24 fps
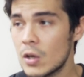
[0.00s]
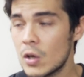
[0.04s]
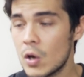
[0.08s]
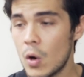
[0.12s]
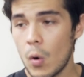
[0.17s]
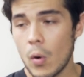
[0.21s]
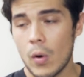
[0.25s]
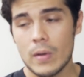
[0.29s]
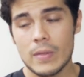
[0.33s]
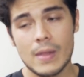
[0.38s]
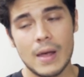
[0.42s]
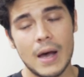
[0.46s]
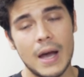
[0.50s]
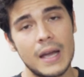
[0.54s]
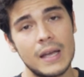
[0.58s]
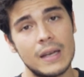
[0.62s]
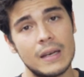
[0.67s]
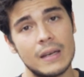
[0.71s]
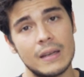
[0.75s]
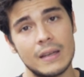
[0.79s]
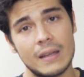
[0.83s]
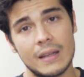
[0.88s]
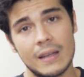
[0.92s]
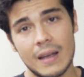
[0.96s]
go
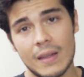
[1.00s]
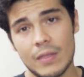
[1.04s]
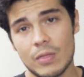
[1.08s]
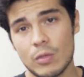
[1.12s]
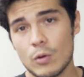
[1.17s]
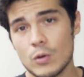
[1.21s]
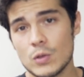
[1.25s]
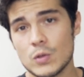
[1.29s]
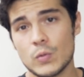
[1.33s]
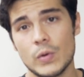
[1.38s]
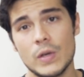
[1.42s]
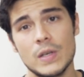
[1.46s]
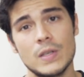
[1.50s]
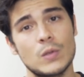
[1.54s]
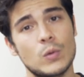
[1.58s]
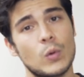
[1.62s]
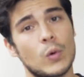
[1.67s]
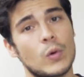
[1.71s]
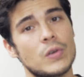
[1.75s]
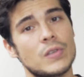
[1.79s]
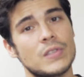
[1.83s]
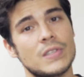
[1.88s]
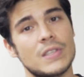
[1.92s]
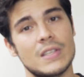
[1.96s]
online, get those
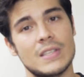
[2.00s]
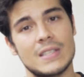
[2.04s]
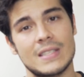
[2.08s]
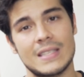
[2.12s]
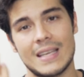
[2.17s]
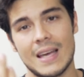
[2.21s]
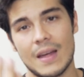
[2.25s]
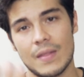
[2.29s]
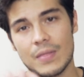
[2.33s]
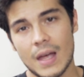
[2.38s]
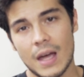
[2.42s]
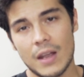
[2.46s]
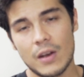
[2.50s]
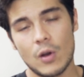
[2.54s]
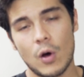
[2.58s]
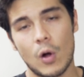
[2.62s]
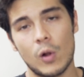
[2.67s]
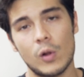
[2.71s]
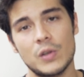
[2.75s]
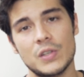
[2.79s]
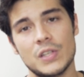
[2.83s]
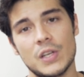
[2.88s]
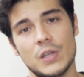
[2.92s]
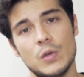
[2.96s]
resources, get that
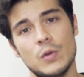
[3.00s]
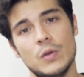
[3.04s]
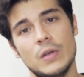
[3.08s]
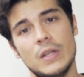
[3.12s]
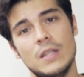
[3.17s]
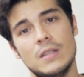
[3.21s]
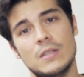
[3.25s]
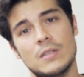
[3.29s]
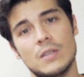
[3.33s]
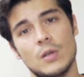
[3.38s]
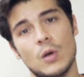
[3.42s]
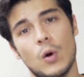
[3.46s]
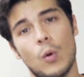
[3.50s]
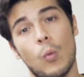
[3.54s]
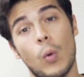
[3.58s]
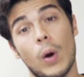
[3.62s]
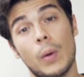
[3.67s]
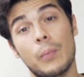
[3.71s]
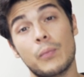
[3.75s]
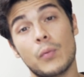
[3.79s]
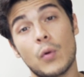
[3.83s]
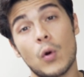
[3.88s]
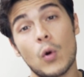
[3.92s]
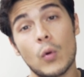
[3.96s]
knowledge that you need to know
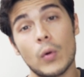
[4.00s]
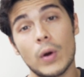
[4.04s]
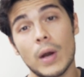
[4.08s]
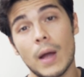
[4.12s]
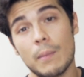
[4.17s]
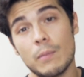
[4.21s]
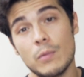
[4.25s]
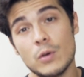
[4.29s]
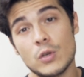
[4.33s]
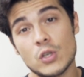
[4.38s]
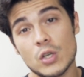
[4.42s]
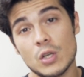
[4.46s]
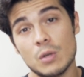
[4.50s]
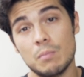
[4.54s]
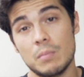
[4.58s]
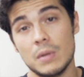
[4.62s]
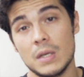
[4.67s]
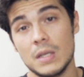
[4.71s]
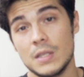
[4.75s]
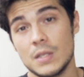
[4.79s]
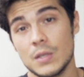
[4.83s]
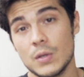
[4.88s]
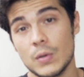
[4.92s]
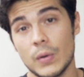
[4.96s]
what program you should
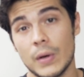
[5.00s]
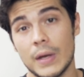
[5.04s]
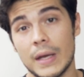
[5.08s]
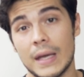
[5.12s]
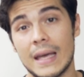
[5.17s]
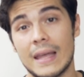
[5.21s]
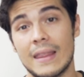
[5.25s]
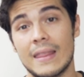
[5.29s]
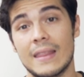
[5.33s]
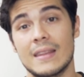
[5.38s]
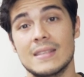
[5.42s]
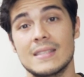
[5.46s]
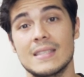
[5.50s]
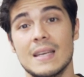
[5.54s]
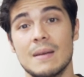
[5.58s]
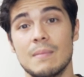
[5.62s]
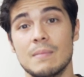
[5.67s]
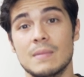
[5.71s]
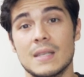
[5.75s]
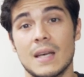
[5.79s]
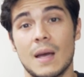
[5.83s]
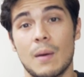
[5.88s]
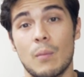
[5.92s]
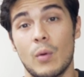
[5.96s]
be doing and at the
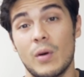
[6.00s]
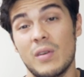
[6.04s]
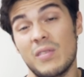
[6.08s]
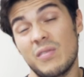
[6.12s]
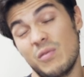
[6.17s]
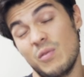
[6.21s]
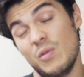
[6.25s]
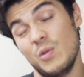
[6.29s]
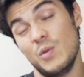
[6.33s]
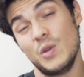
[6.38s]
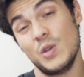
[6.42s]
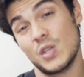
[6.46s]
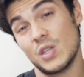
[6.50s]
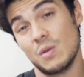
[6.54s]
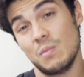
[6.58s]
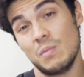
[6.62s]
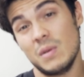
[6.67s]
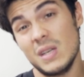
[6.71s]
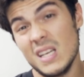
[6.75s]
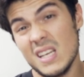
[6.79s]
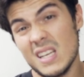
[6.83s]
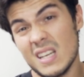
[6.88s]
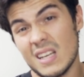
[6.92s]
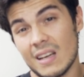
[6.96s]
same time what food you should
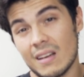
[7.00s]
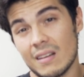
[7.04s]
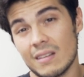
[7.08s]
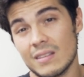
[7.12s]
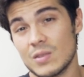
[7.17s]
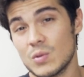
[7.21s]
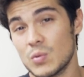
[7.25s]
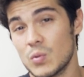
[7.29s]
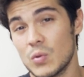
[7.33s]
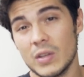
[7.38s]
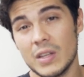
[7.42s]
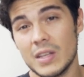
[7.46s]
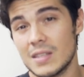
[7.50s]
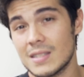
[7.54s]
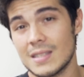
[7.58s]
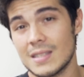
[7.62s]
be eating. It's really